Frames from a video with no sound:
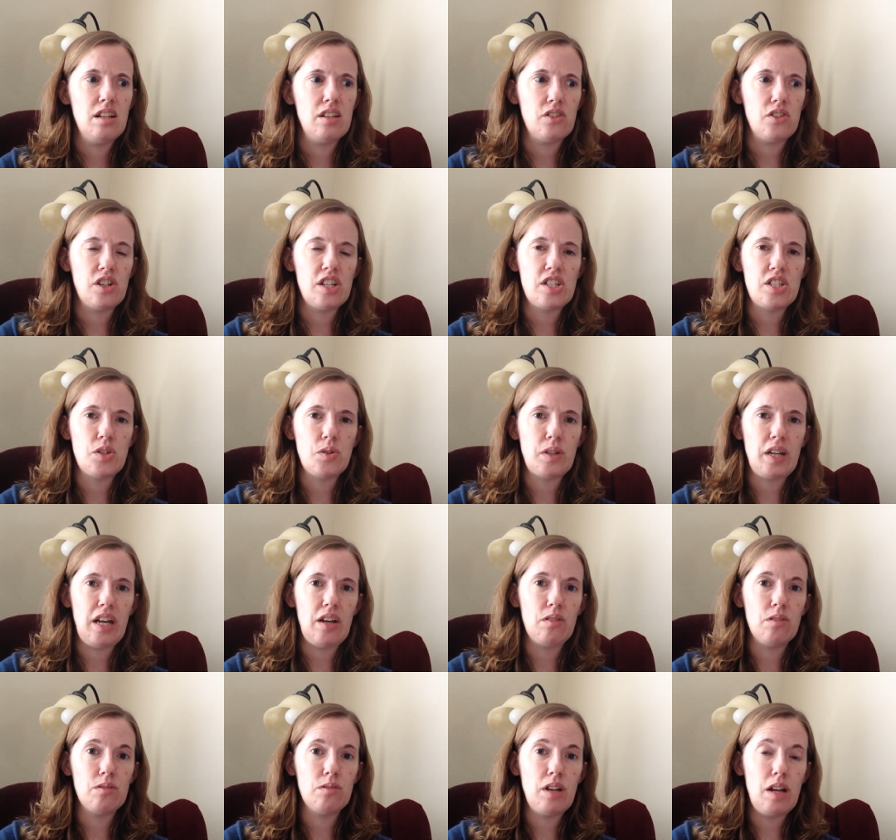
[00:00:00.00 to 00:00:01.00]
32
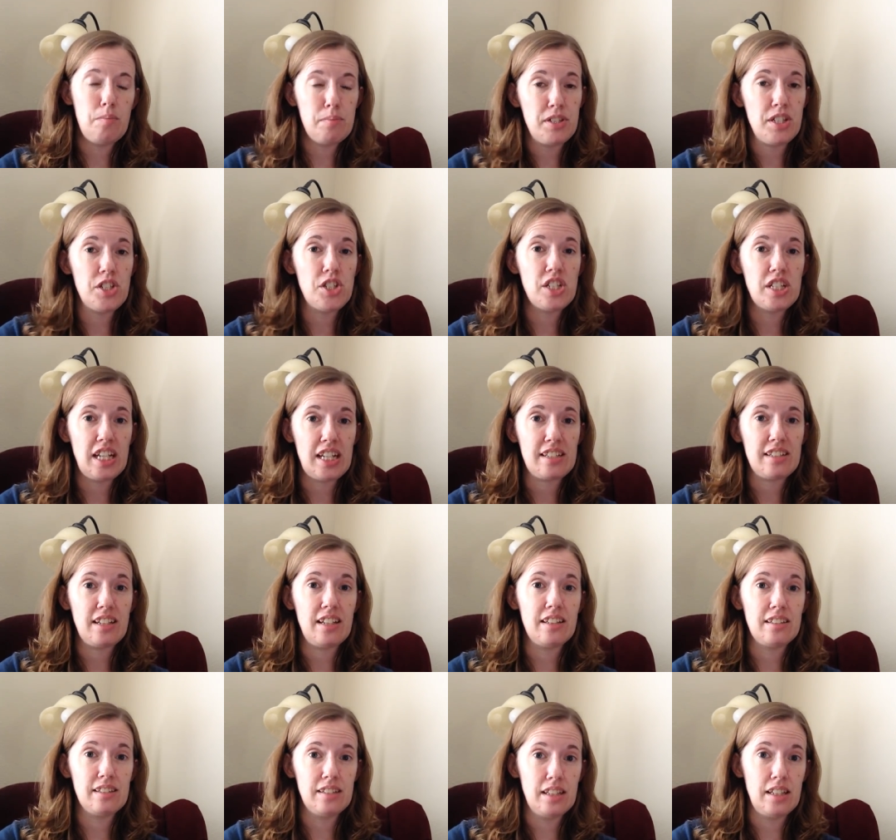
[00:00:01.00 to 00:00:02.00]
count MCG
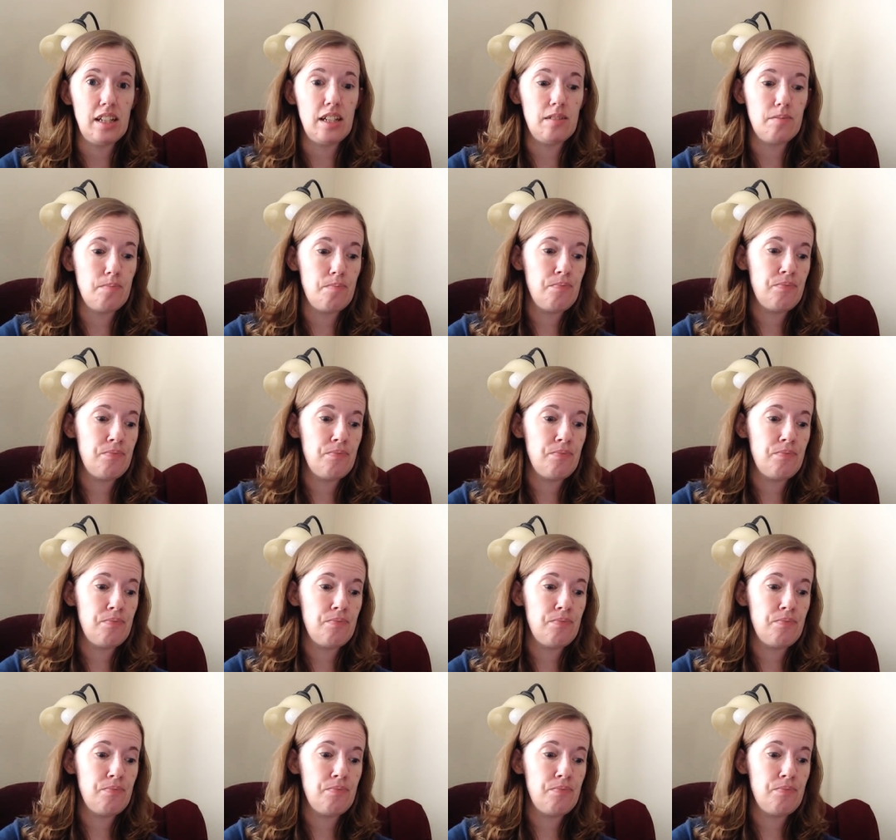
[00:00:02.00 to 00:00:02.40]
Textiles linen.